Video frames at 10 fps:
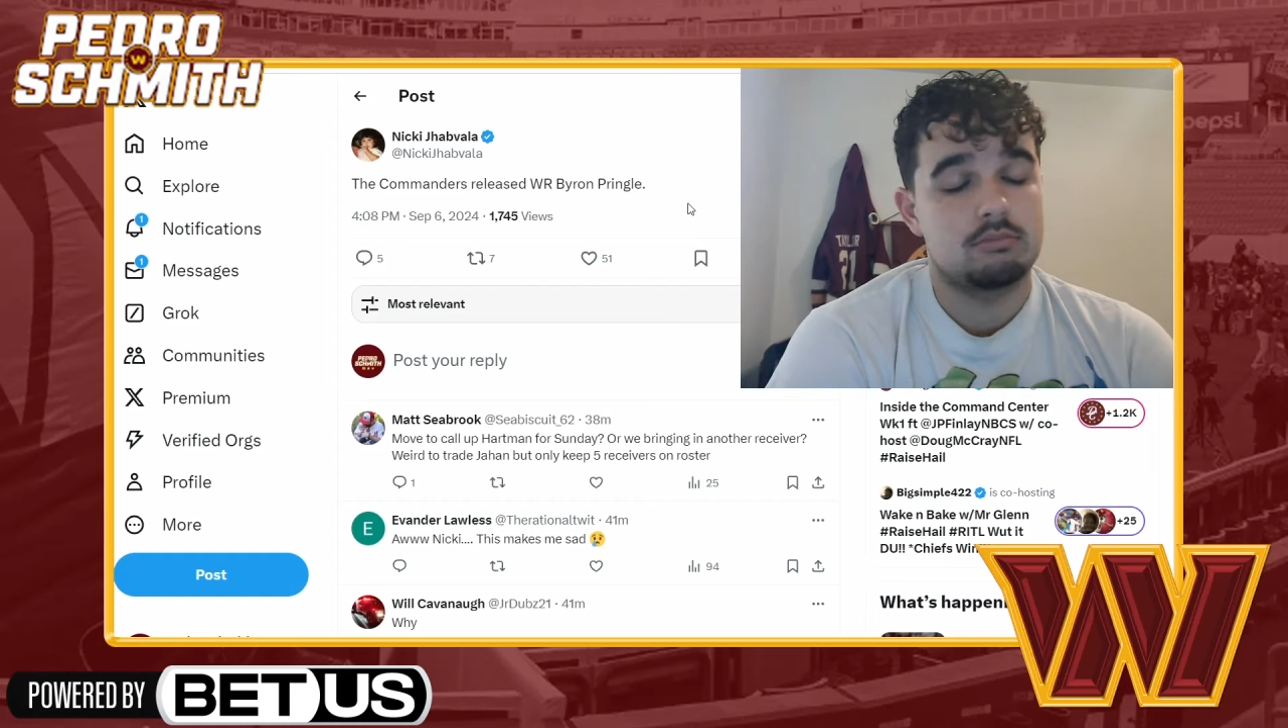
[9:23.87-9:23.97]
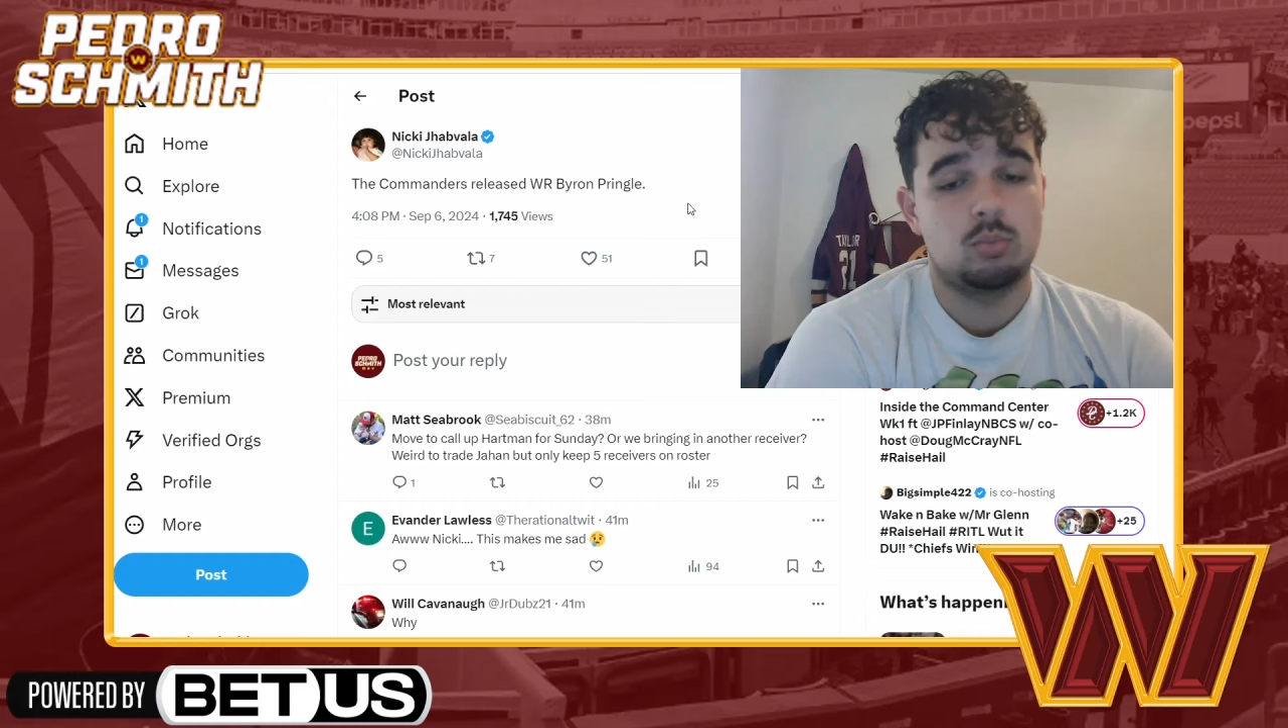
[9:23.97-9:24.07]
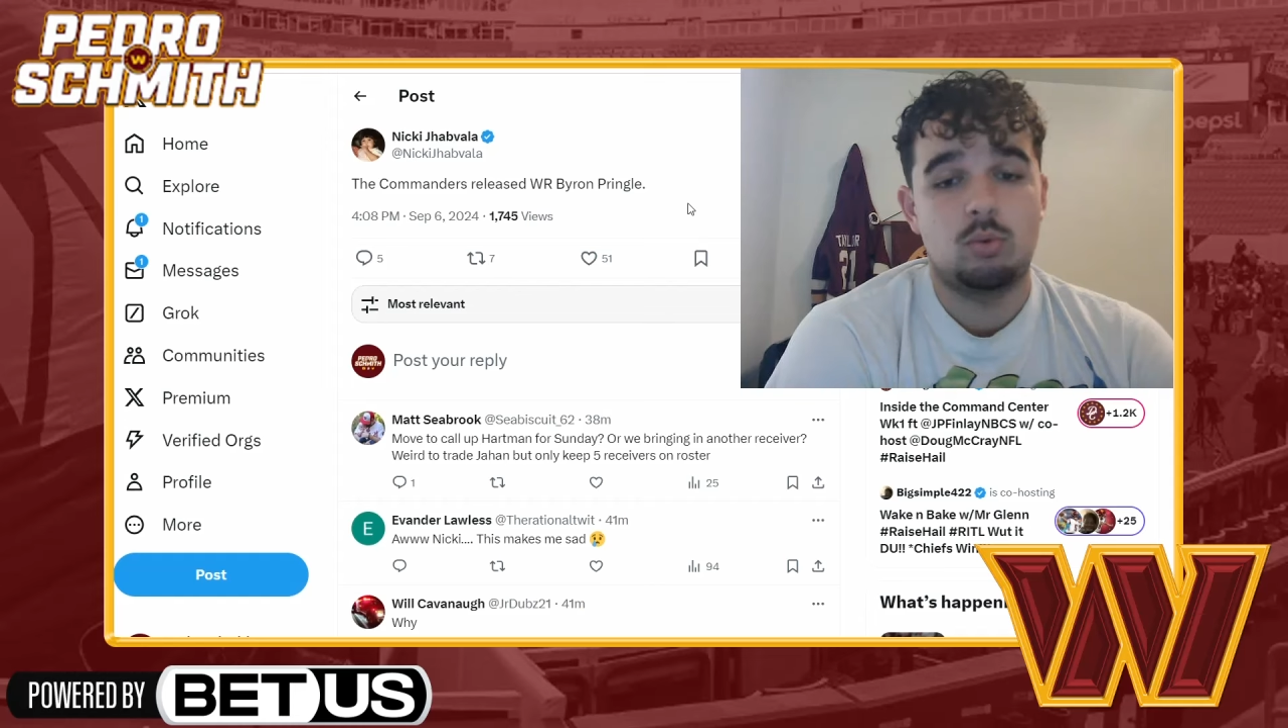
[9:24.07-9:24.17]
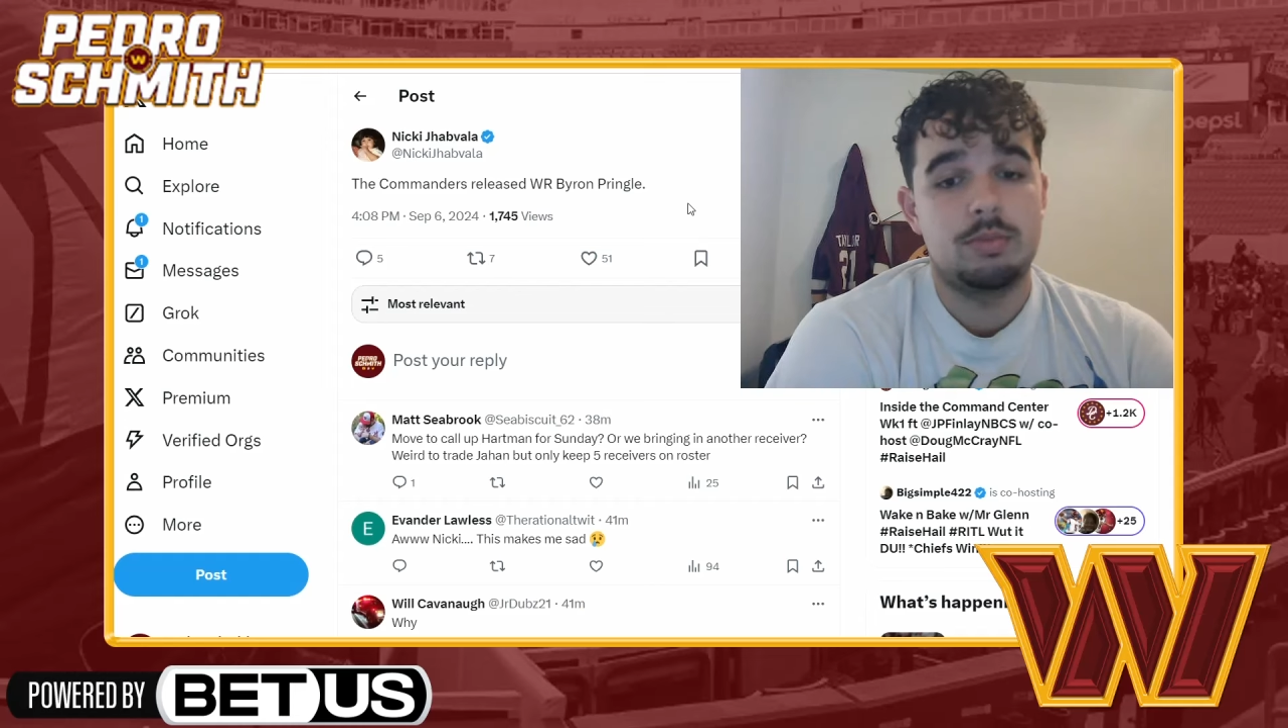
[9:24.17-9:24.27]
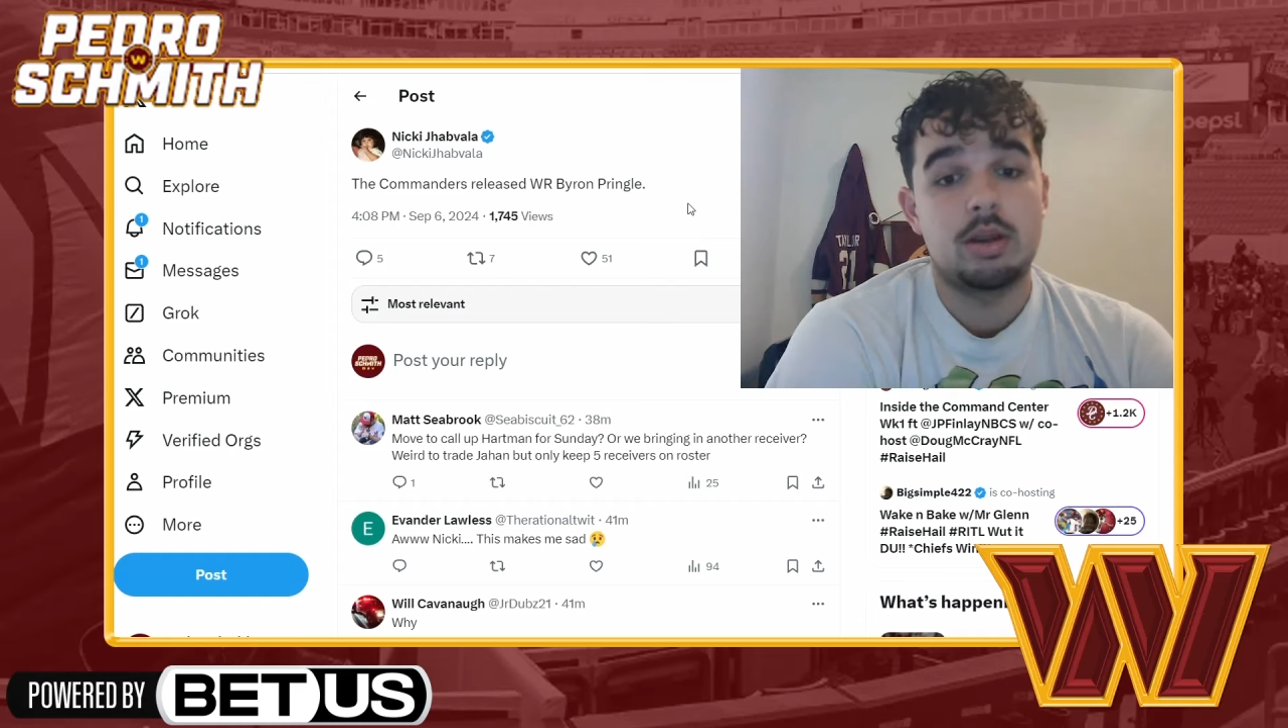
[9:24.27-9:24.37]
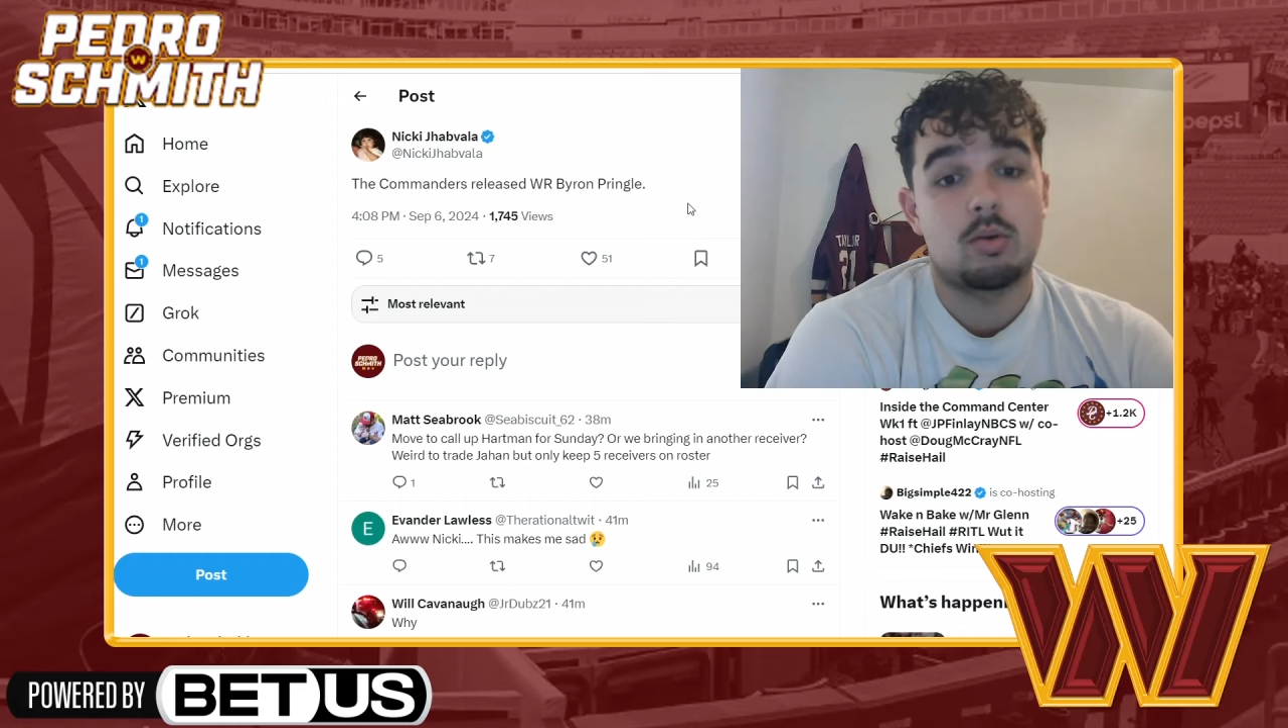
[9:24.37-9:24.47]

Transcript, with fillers: will be